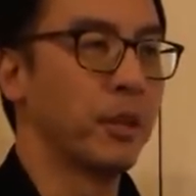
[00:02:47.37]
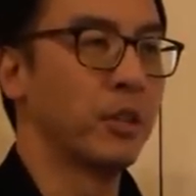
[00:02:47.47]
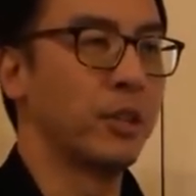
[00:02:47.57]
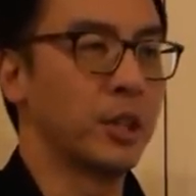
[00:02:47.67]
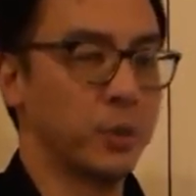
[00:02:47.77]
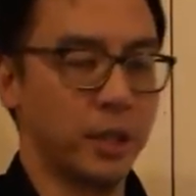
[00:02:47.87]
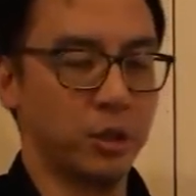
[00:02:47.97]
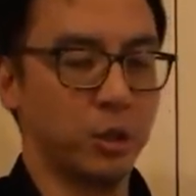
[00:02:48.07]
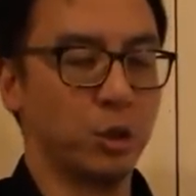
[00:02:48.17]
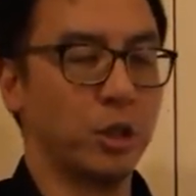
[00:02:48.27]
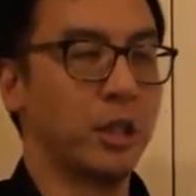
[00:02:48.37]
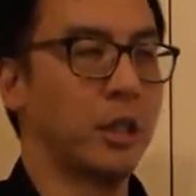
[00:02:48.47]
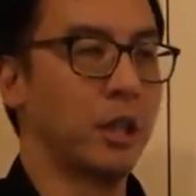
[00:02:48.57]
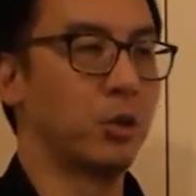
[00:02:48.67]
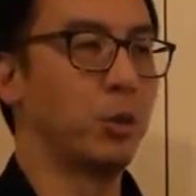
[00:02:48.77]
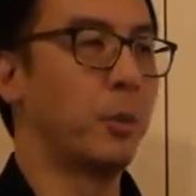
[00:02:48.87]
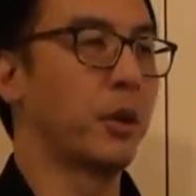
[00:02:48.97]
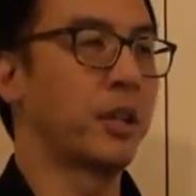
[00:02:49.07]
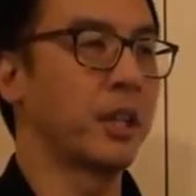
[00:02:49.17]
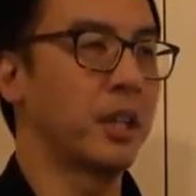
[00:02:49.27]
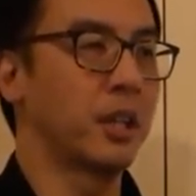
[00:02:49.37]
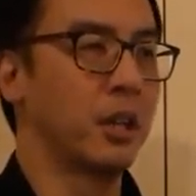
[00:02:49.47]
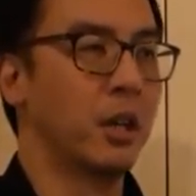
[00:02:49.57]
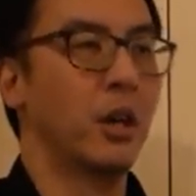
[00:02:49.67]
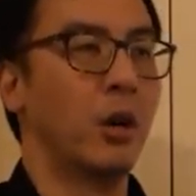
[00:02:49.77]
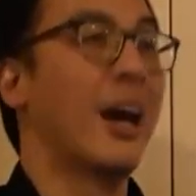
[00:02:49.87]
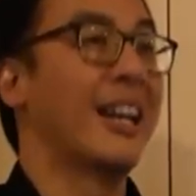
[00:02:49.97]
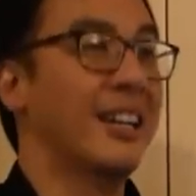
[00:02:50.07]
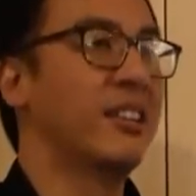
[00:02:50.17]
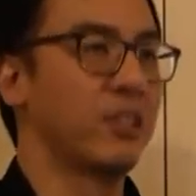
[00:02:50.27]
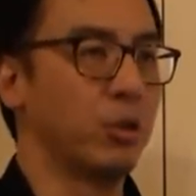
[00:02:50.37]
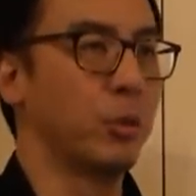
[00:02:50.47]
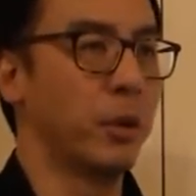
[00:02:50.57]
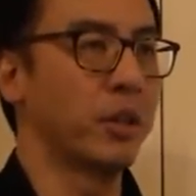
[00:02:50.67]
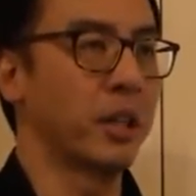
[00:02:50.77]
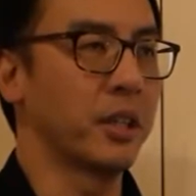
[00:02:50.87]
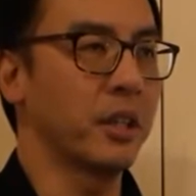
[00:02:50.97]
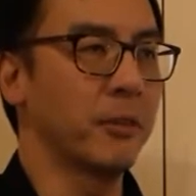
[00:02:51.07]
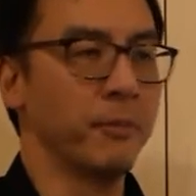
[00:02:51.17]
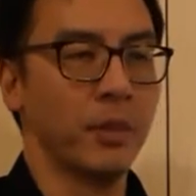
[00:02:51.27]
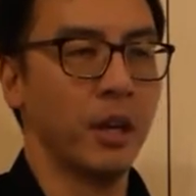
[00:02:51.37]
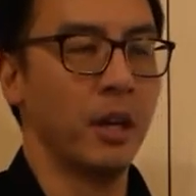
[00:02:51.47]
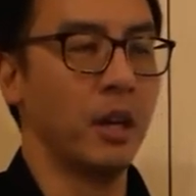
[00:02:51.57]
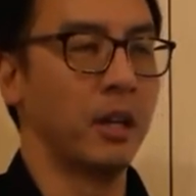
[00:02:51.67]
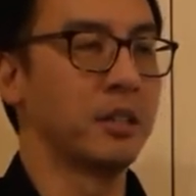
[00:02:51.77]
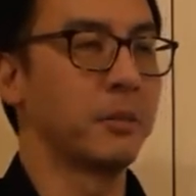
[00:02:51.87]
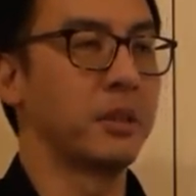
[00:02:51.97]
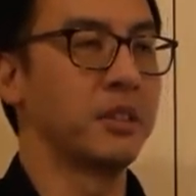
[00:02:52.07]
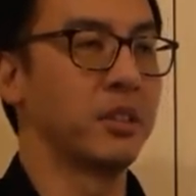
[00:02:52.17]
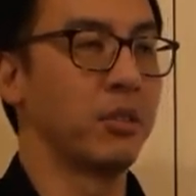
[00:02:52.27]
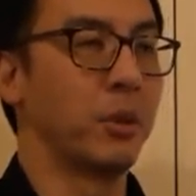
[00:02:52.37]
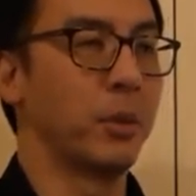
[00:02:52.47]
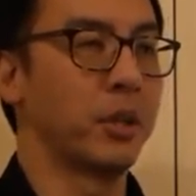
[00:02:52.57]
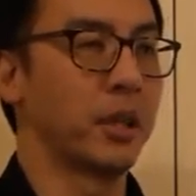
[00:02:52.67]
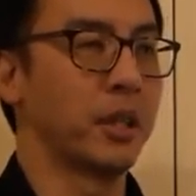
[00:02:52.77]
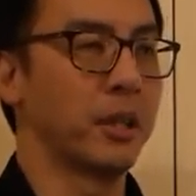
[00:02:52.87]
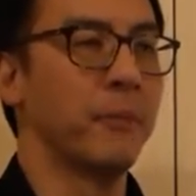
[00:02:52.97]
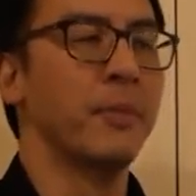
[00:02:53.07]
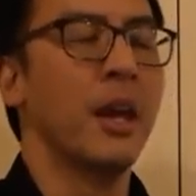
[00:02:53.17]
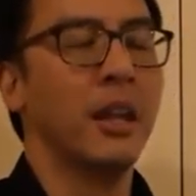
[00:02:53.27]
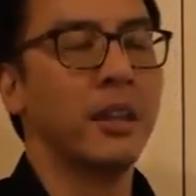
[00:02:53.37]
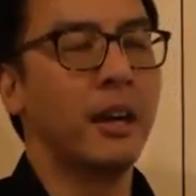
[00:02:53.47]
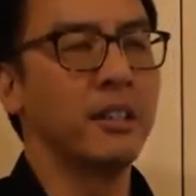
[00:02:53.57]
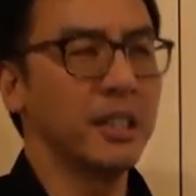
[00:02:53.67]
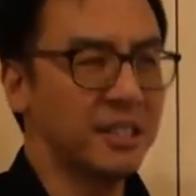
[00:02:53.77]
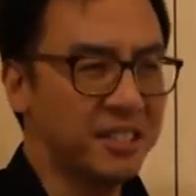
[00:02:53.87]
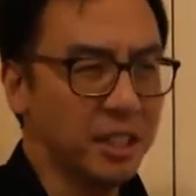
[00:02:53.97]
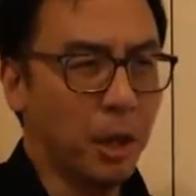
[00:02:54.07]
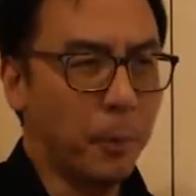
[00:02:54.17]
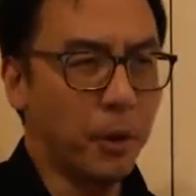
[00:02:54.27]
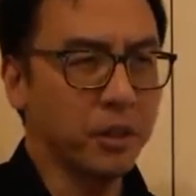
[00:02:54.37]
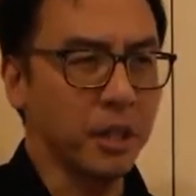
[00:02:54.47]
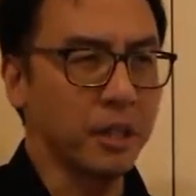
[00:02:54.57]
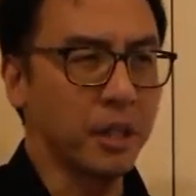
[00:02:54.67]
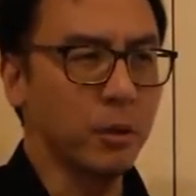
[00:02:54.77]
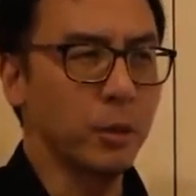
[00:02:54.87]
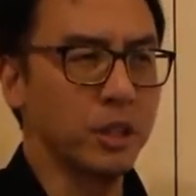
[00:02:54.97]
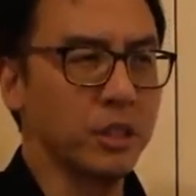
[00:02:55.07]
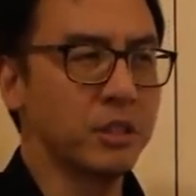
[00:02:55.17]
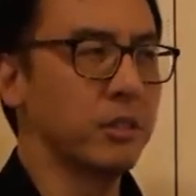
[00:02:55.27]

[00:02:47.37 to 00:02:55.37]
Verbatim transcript: So that's why there's usually a two port technique, or at least a two port technique. Uh, sometimes there's a three port technique. There is a single port technique, which is